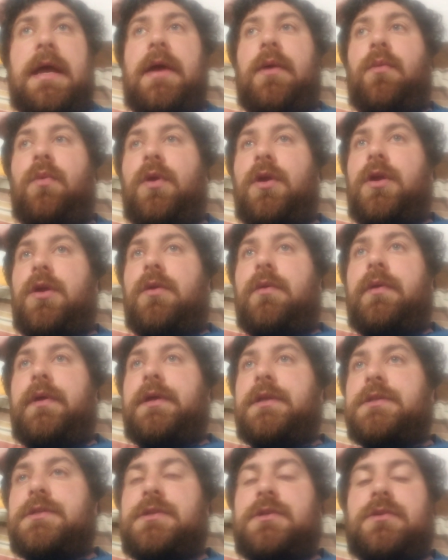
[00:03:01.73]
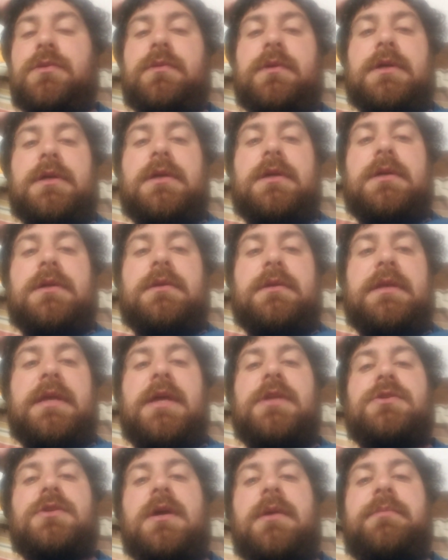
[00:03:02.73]
and we're going to uh,
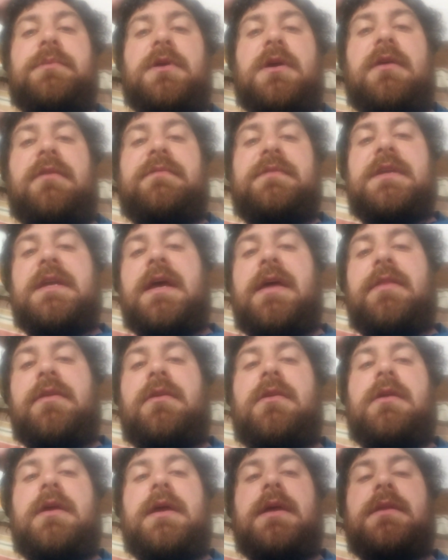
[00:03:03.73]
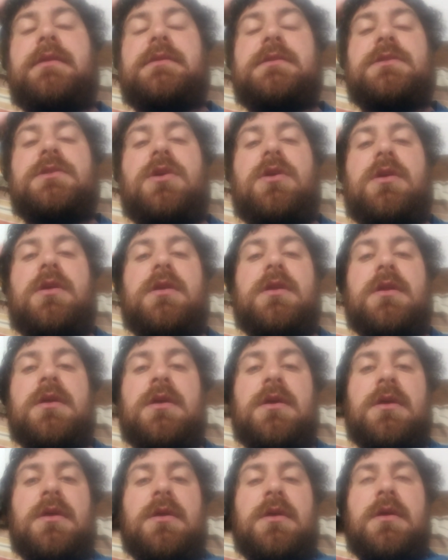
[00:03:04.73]
get dropped off together and start
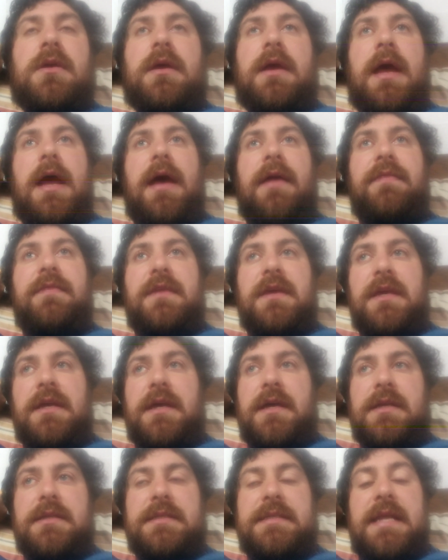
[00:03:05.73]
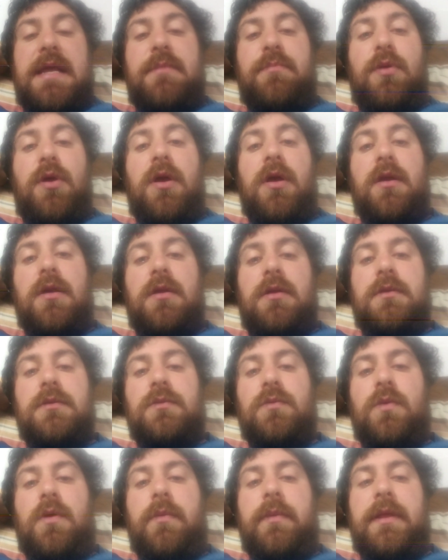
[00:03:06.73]
at the uh, state park
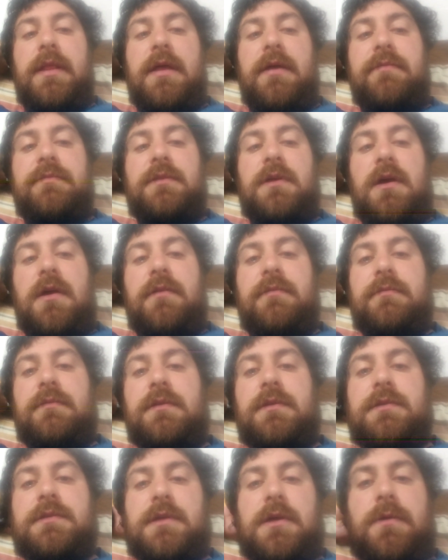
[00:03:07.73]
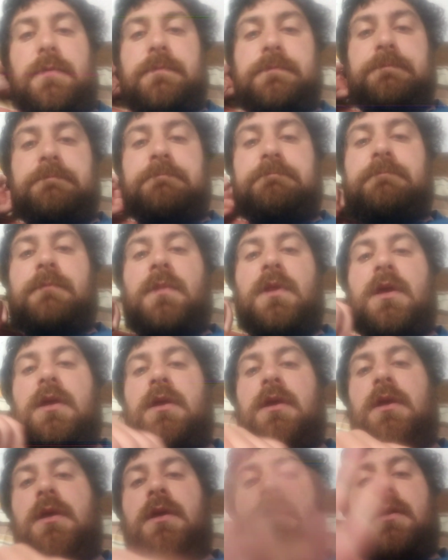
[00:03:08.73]
where we left off. So,
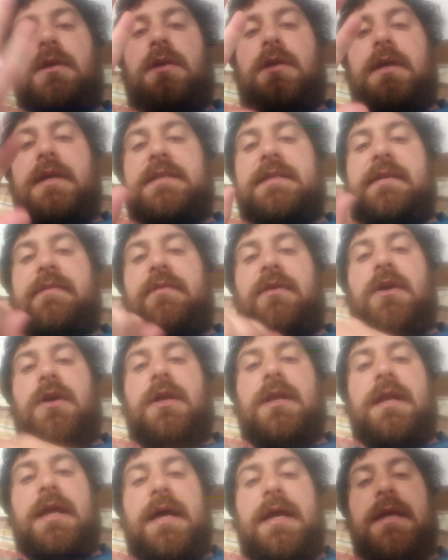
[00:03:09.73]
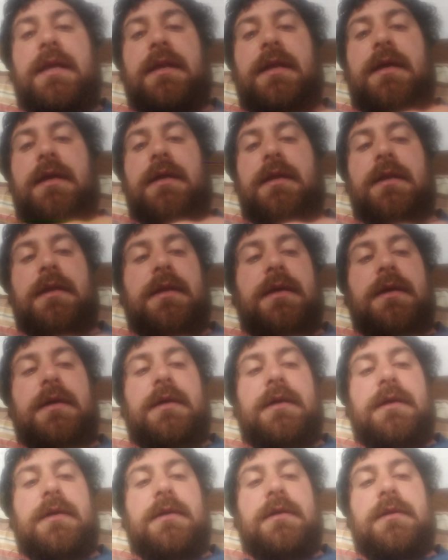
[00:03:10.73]
you guys have a good night, and
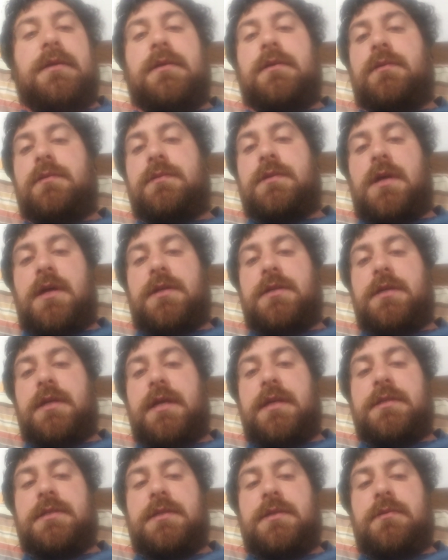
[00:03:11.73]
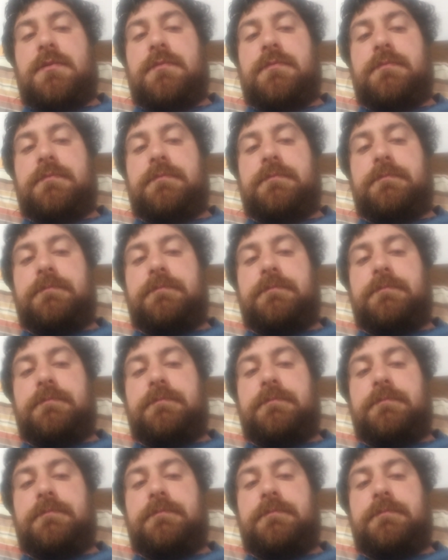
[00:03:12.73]
uh, talk to you guys soon.